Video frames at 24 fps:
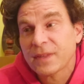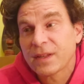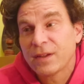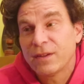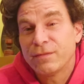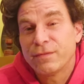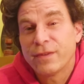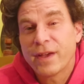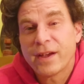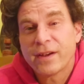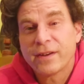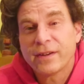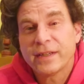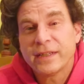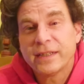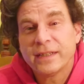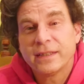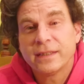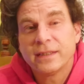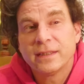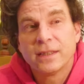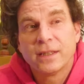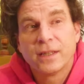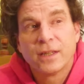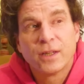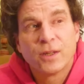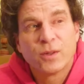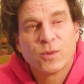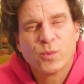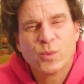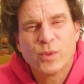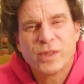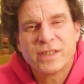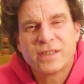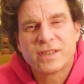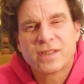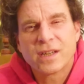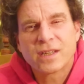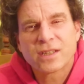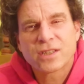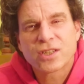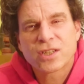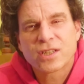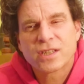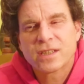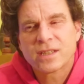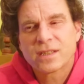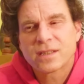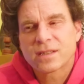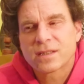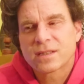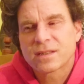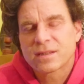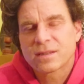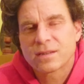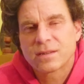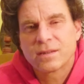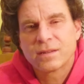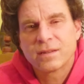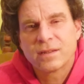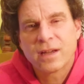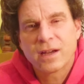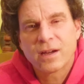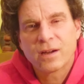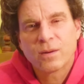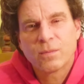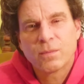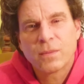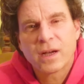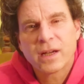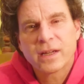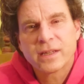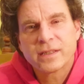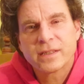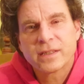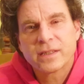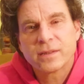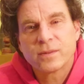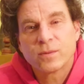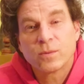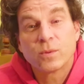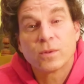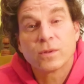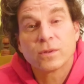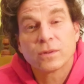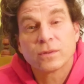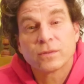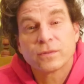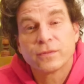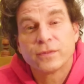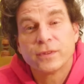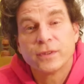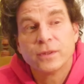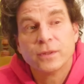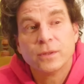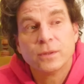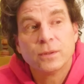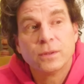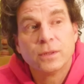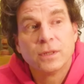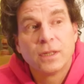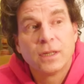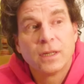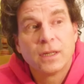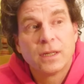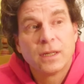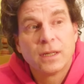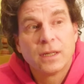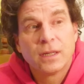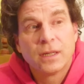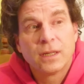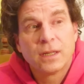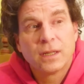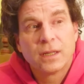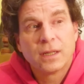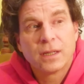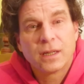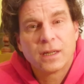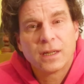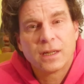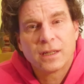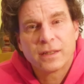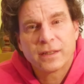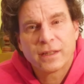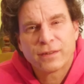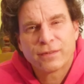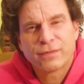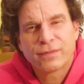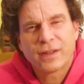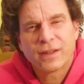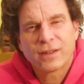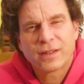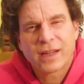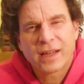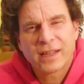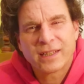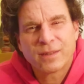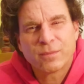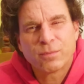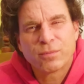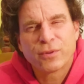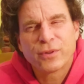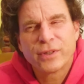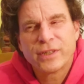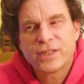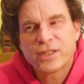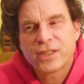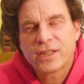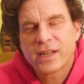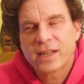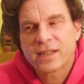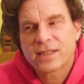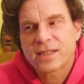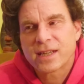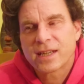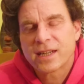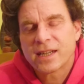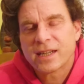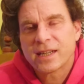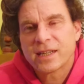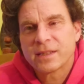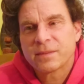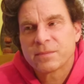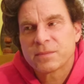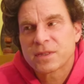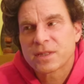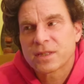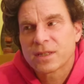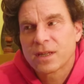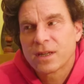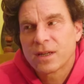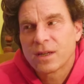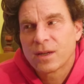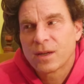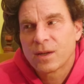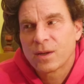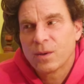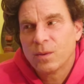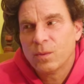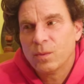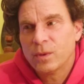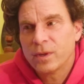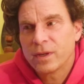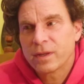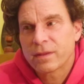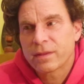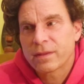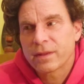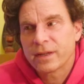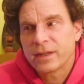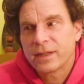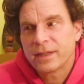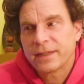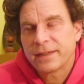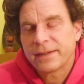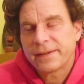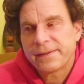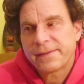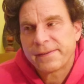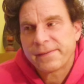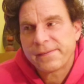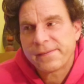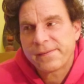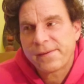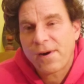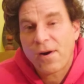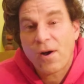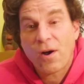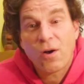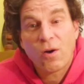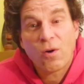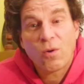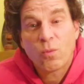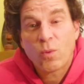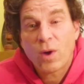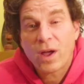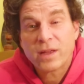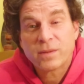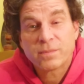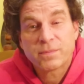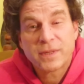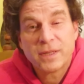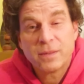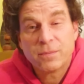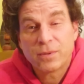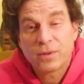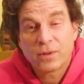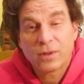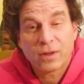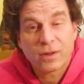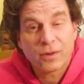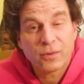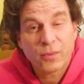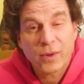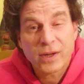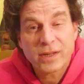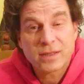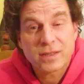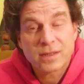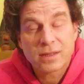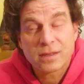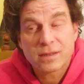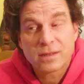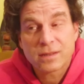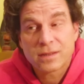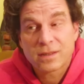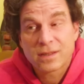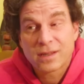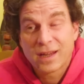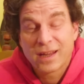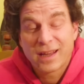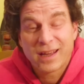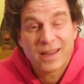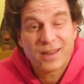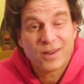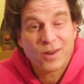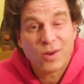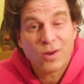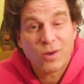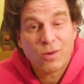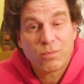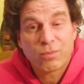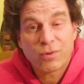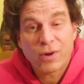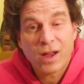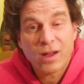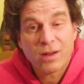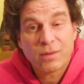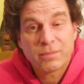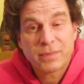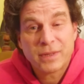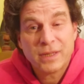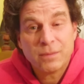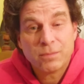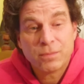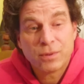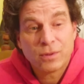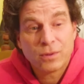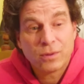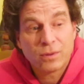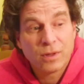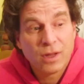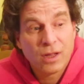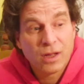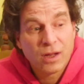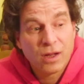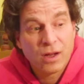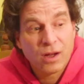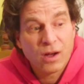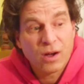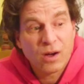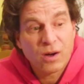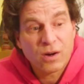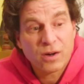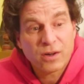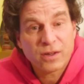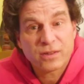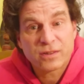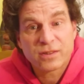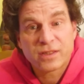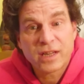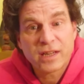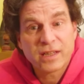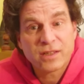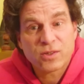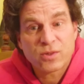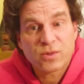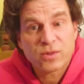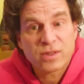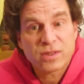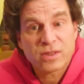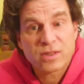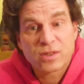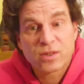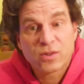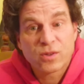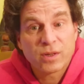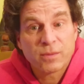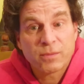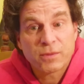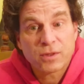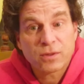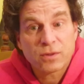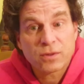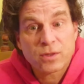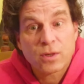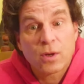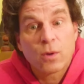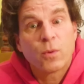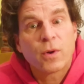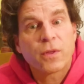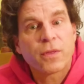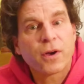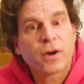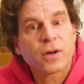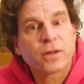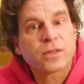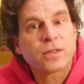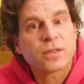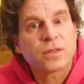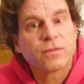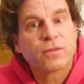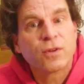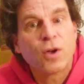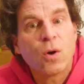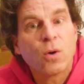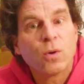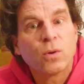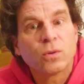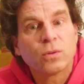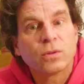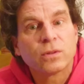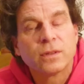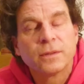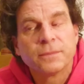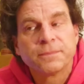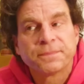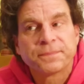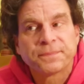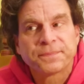A very reductionist, narrow-minded worldview that felt kind of preachy at times, with all white people are racist and all brown people are dangerous criminals with hearts of gold.